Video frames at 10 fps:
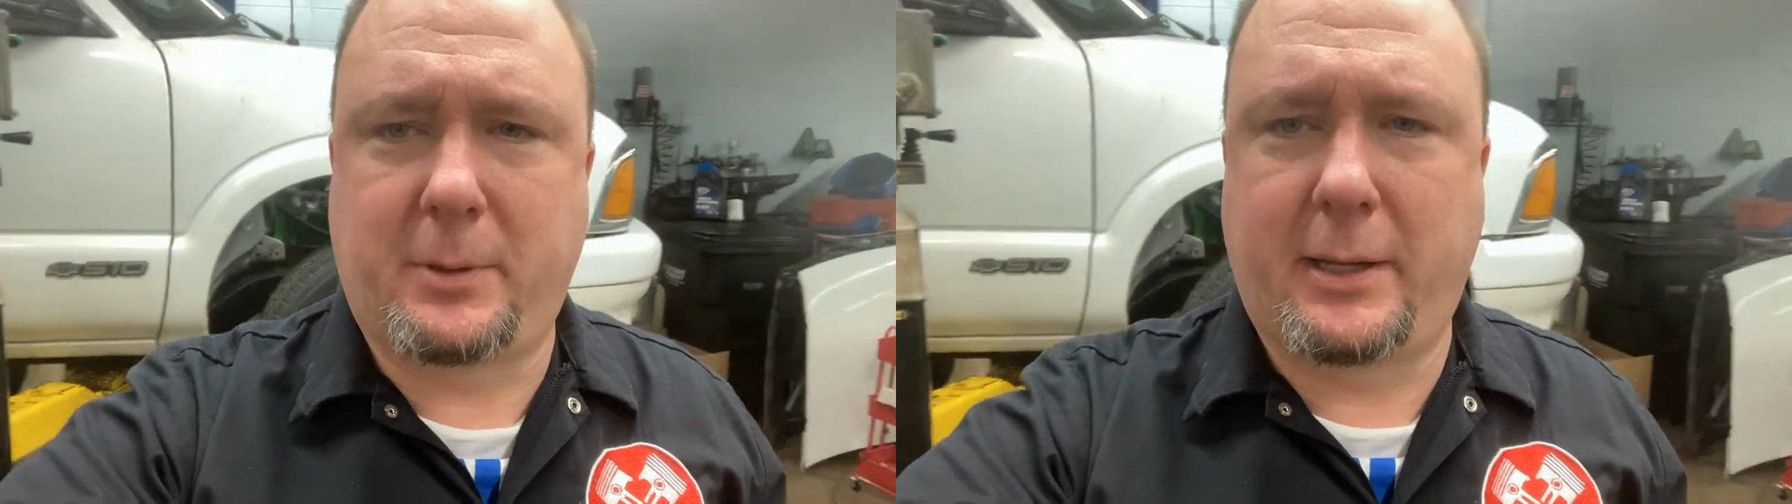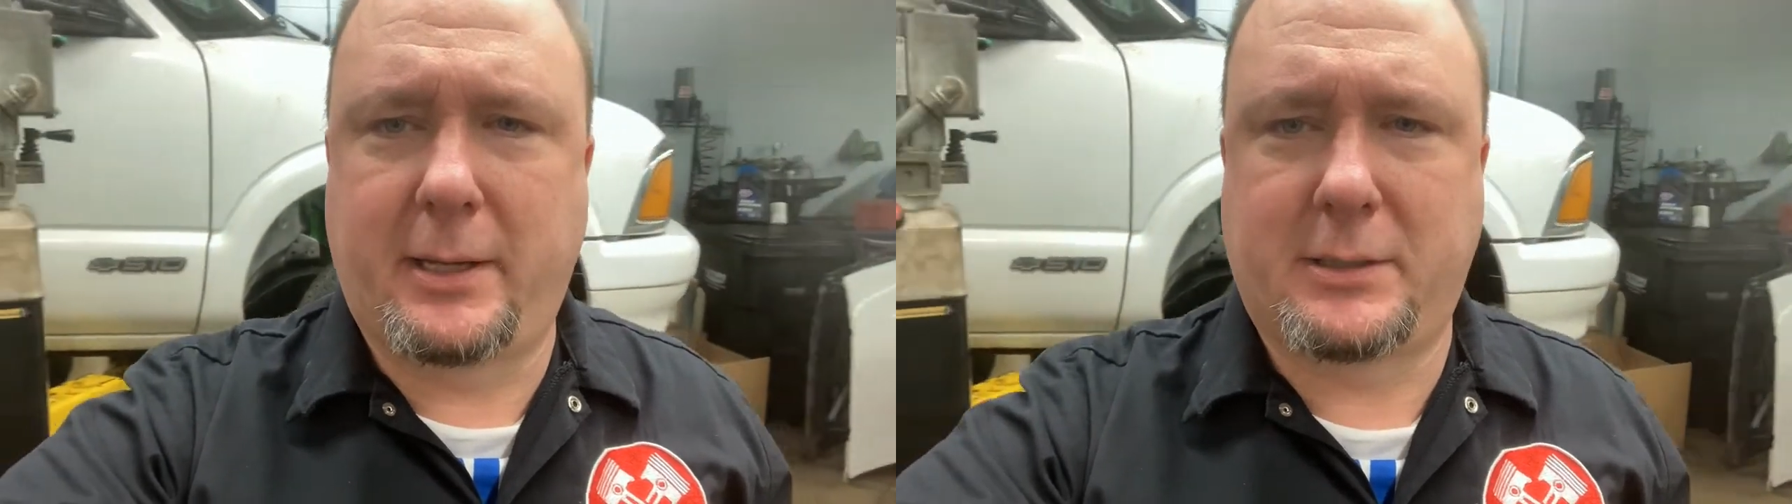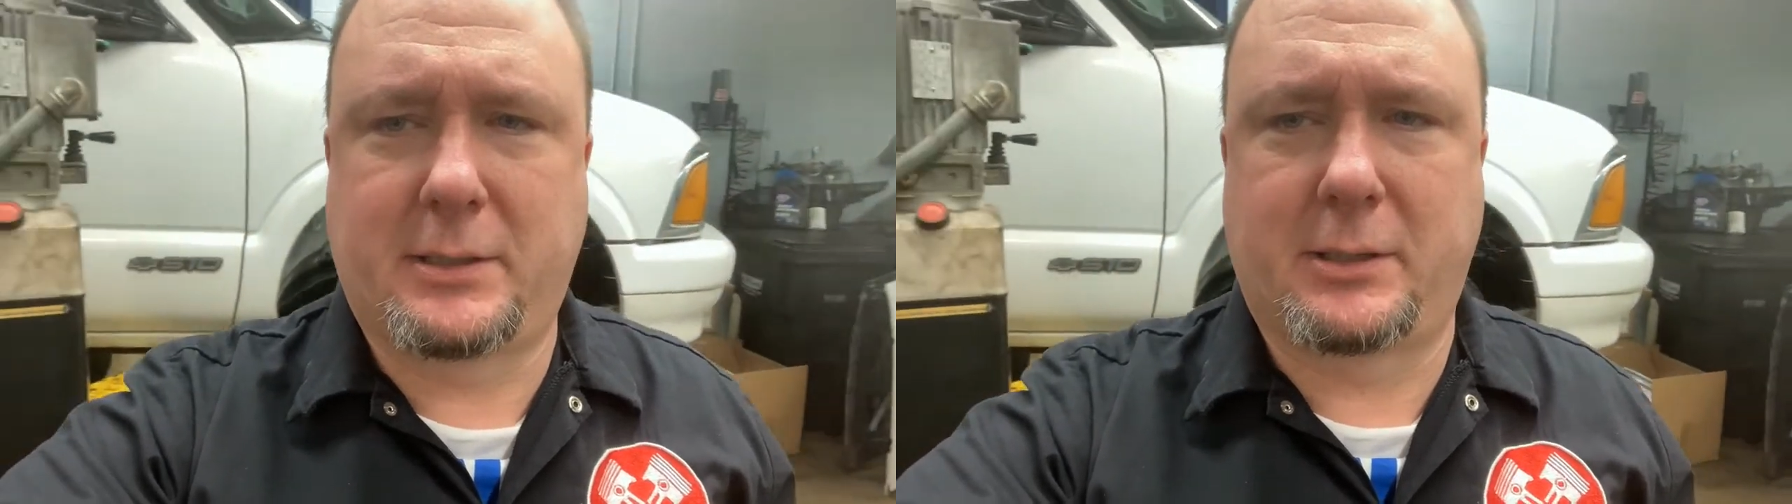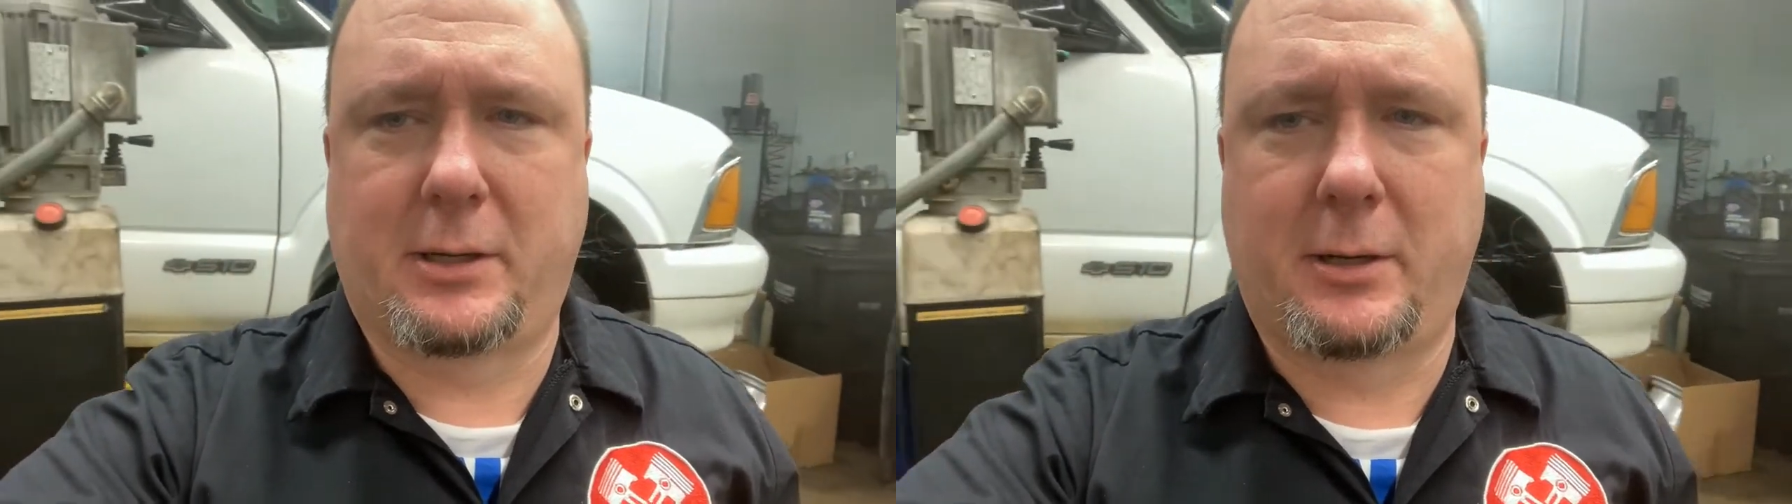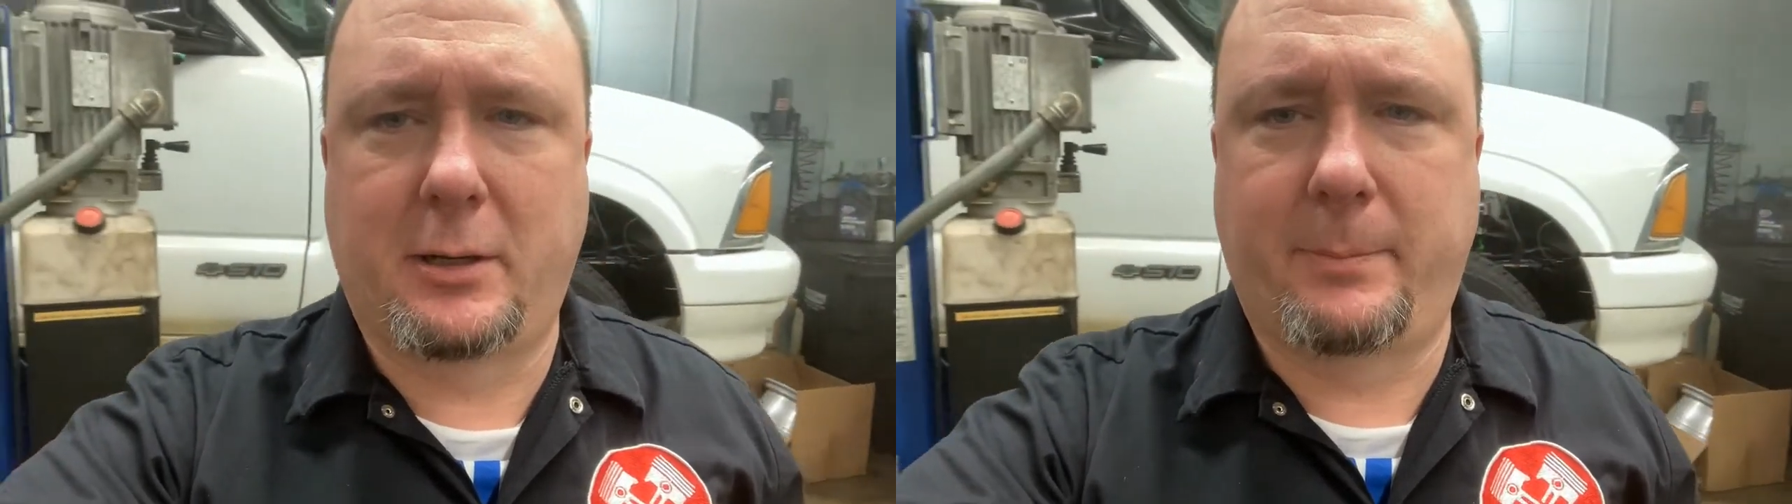class is
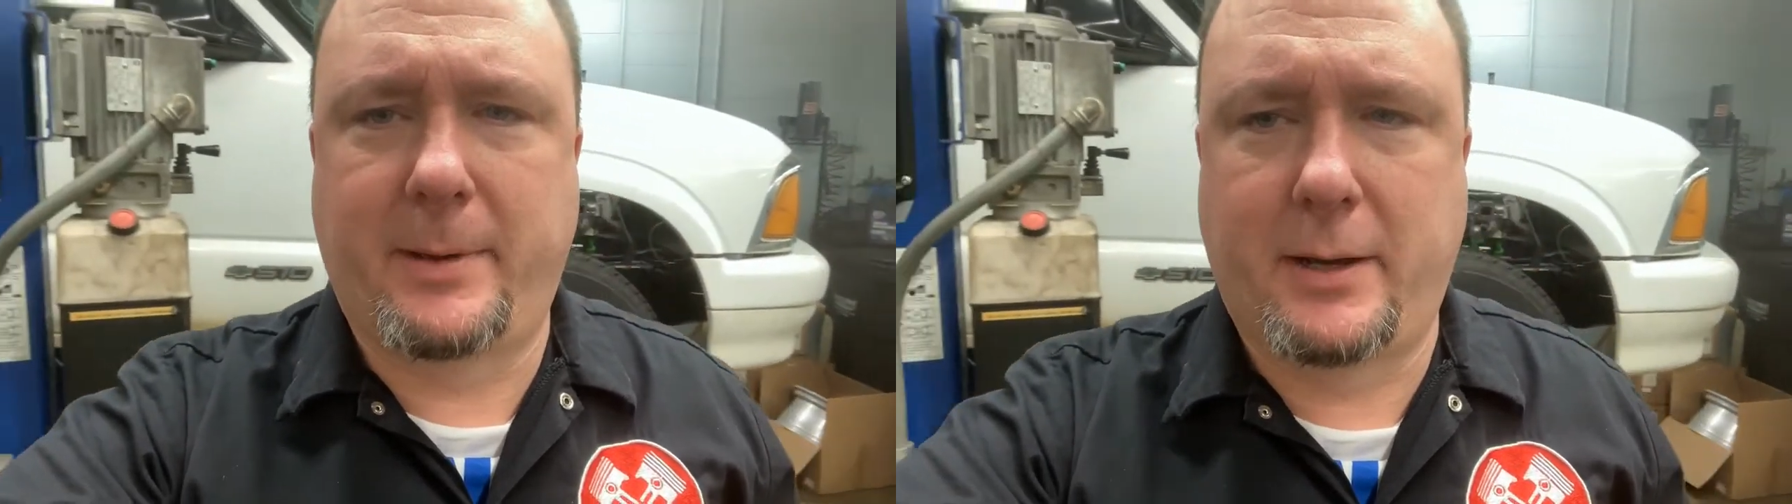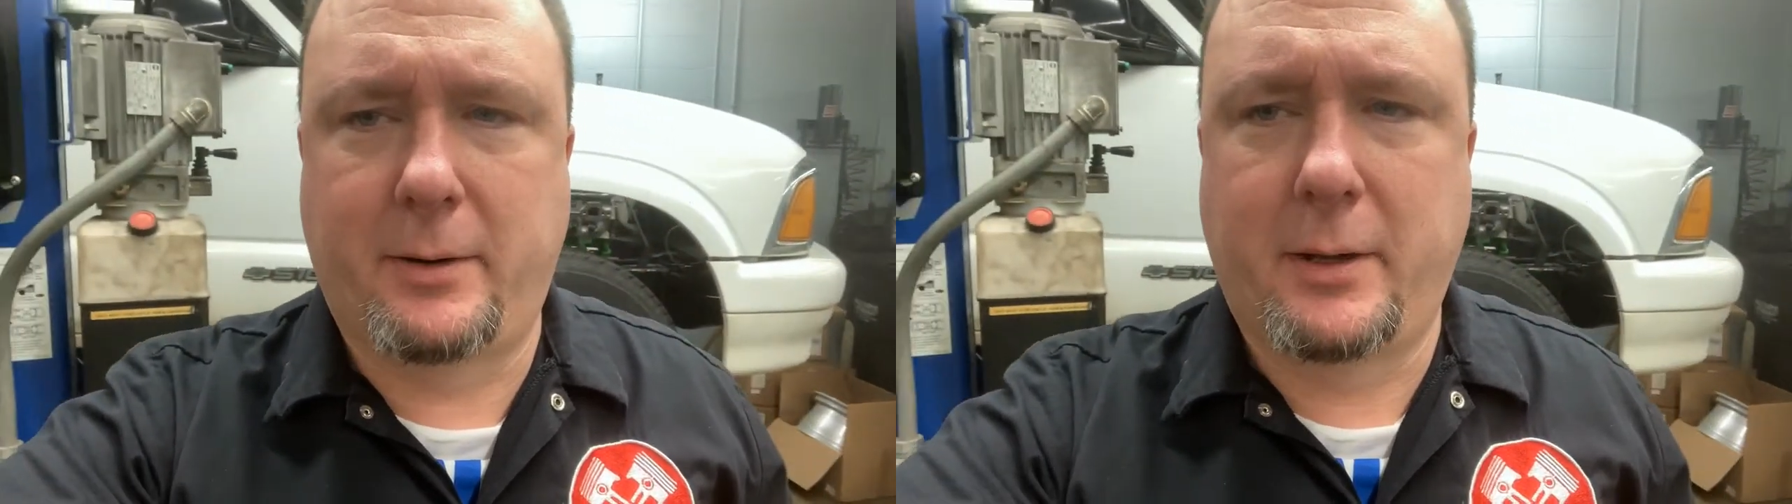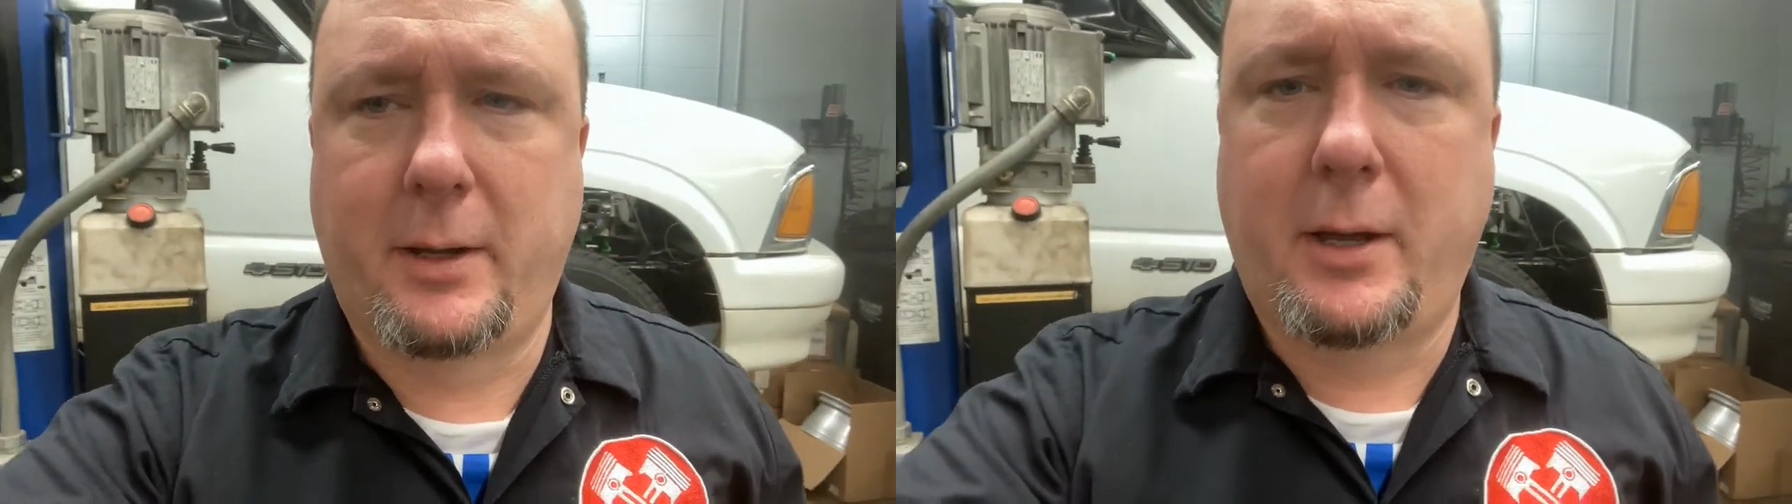all about.